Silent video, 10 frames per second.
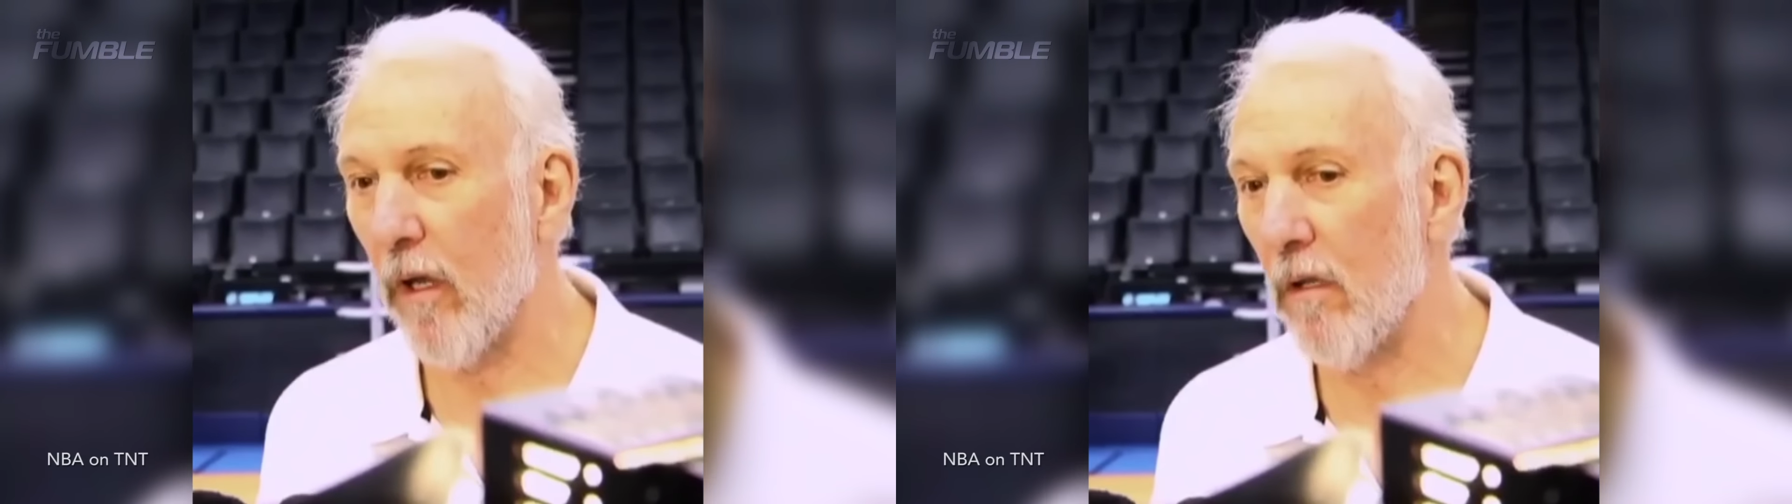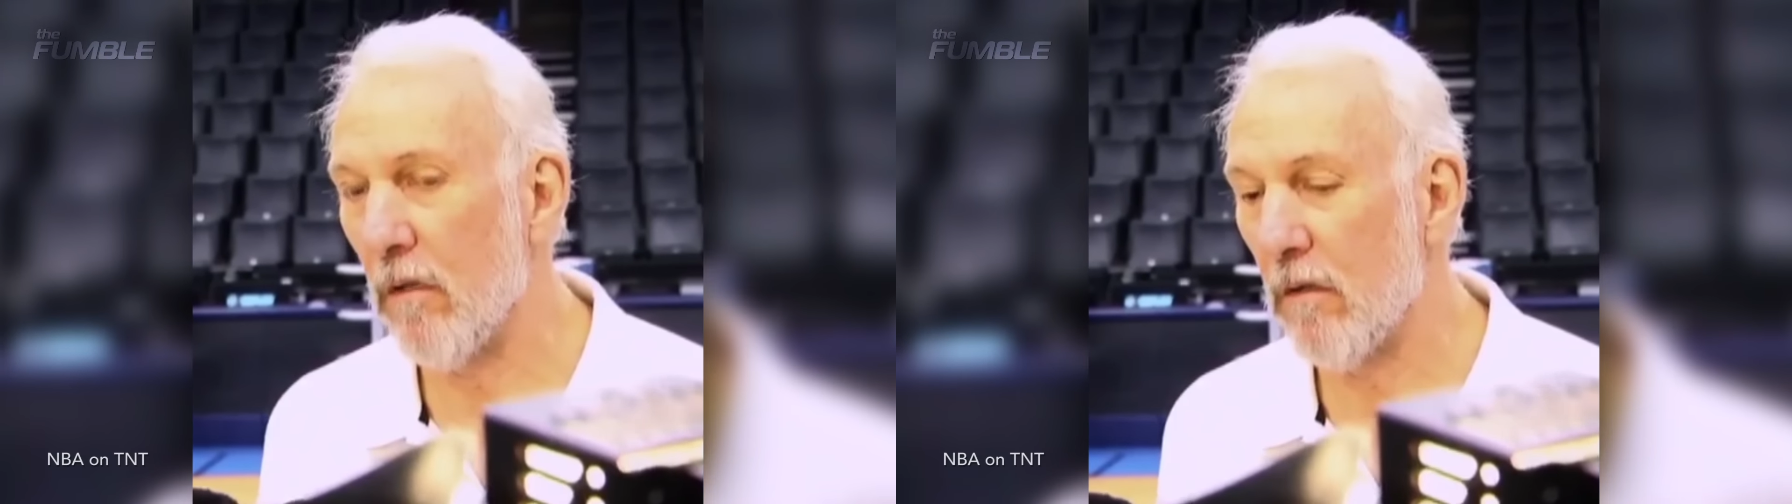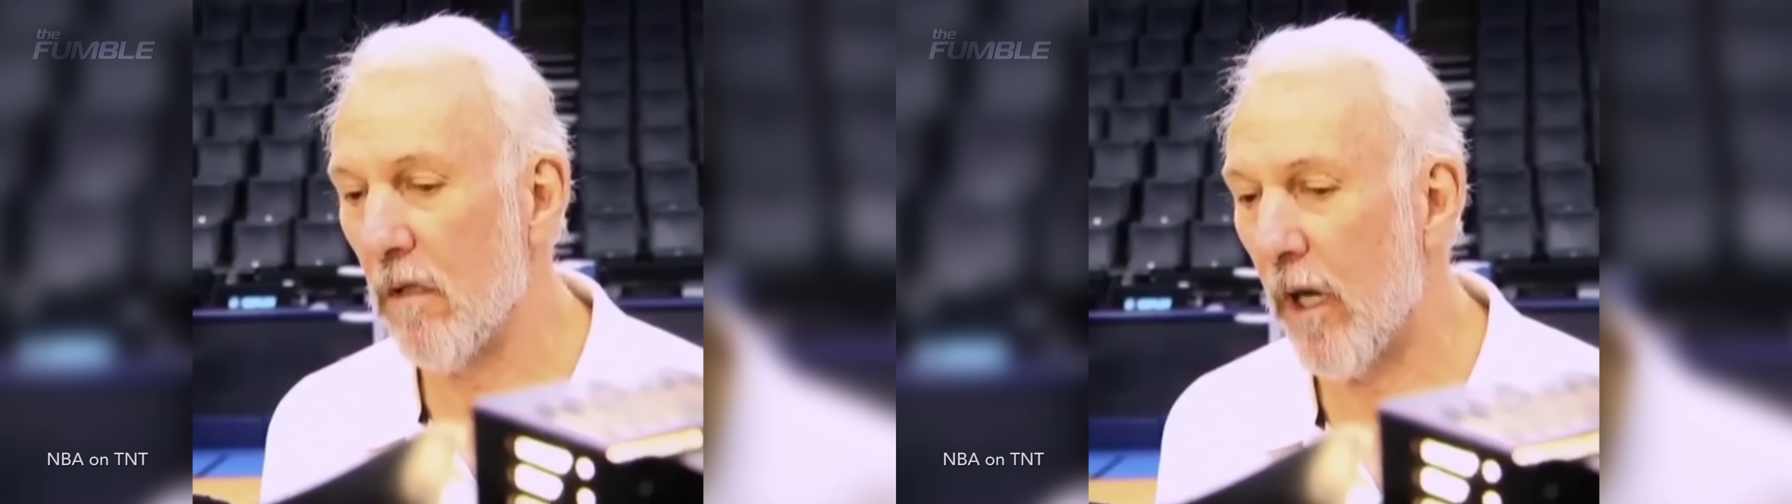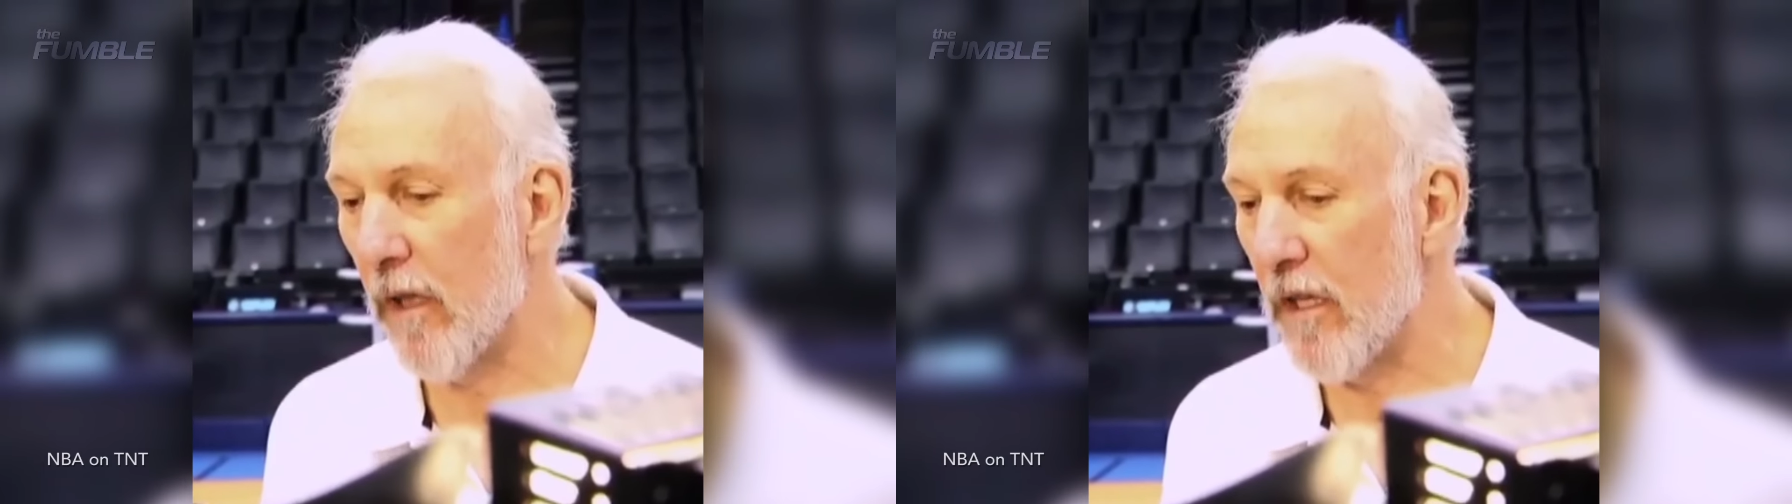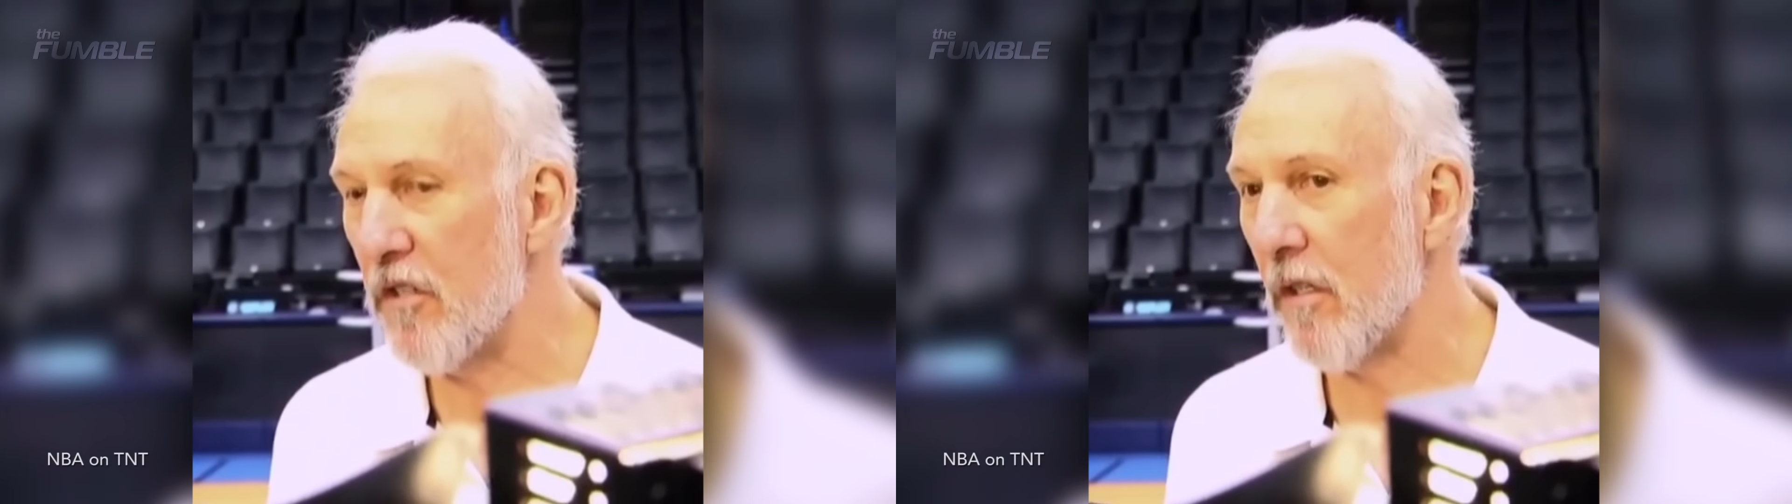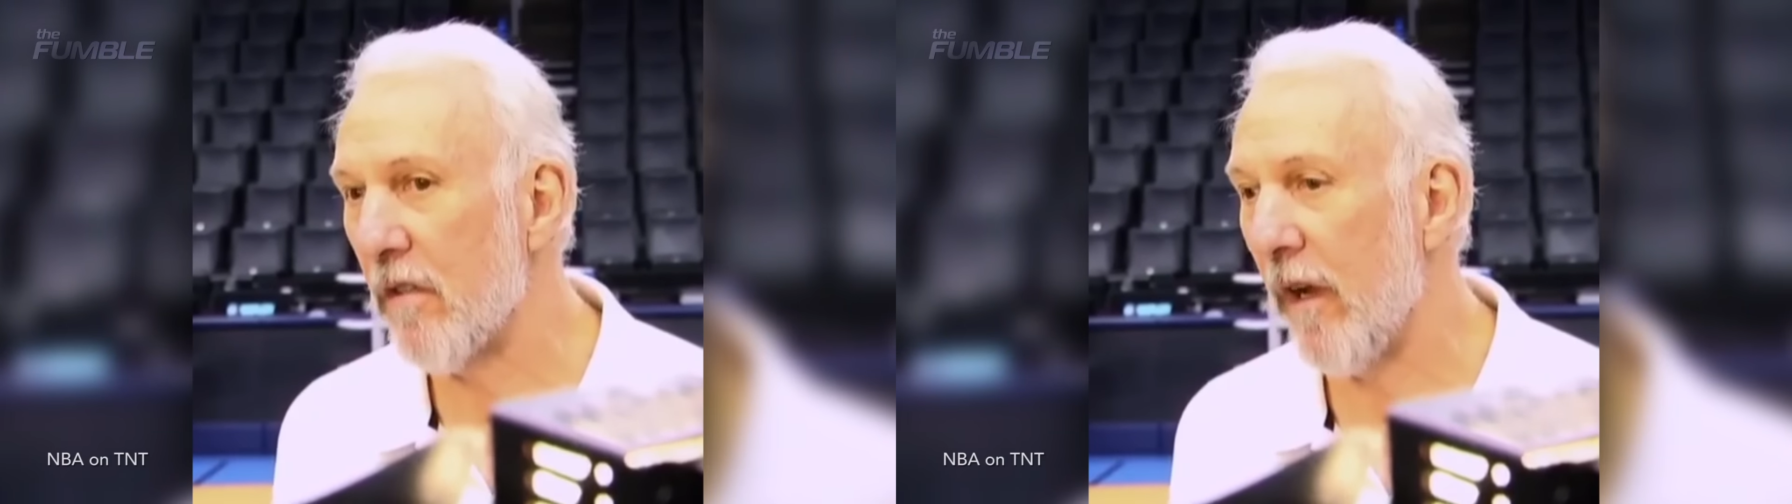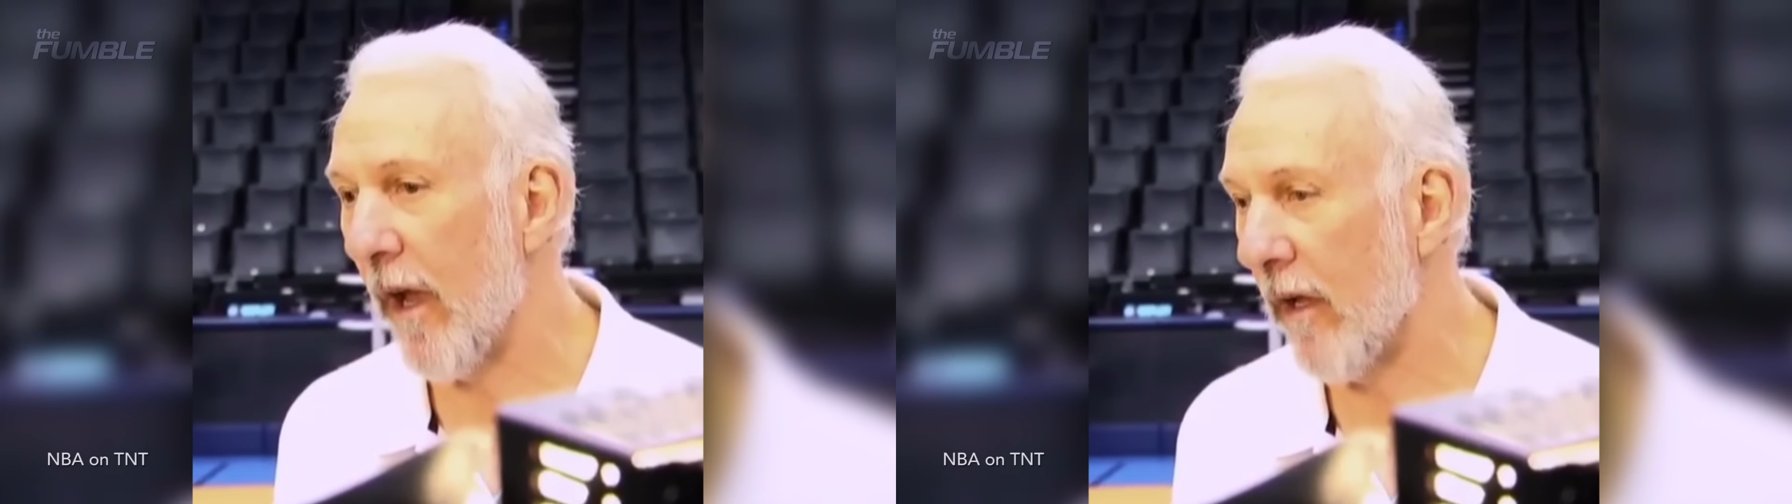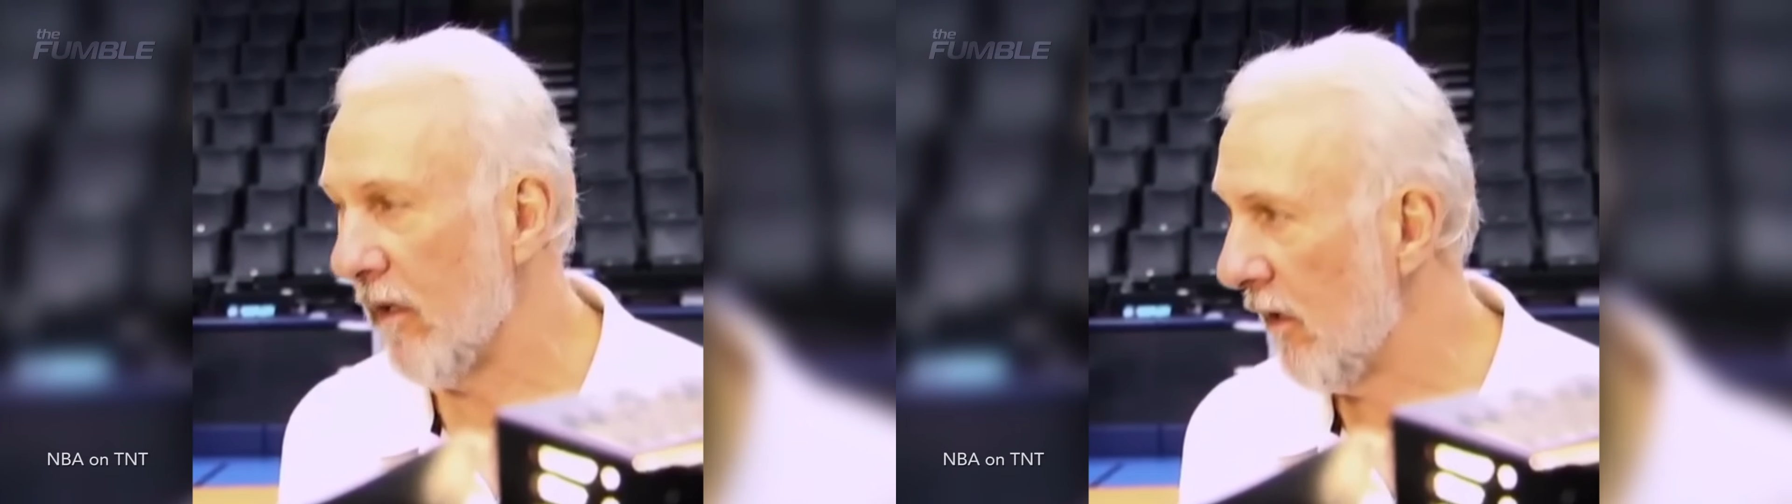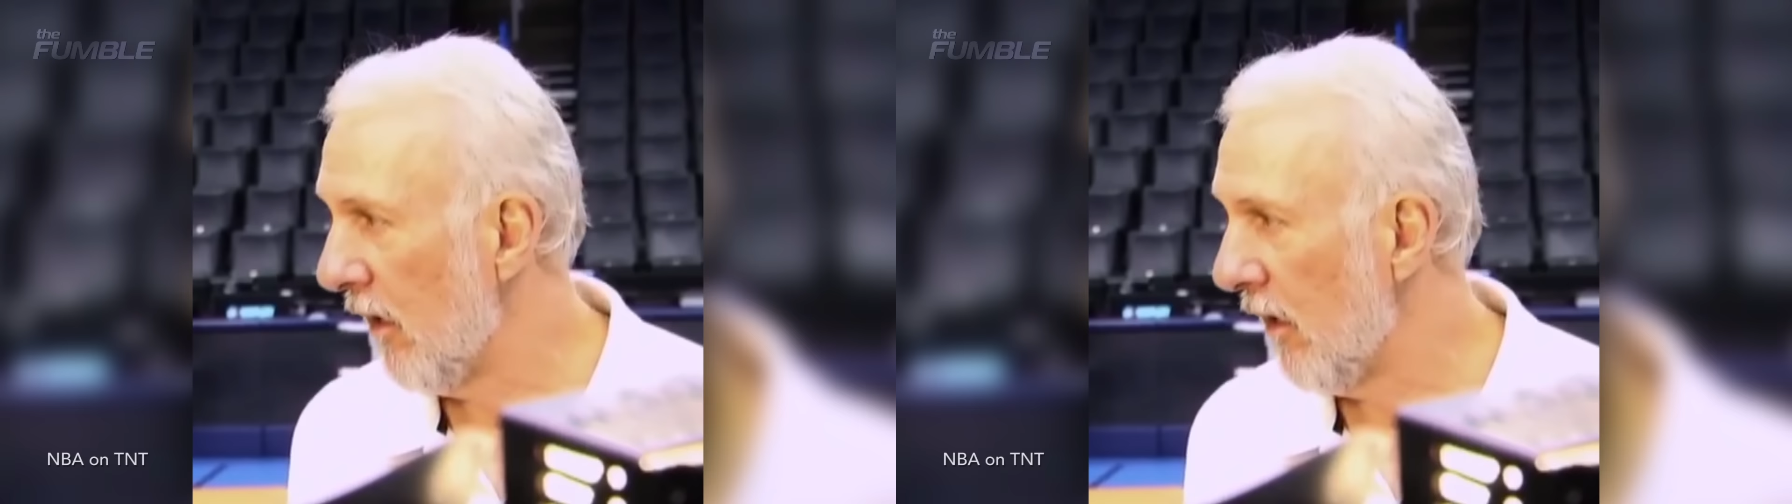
going to unleash it tonight.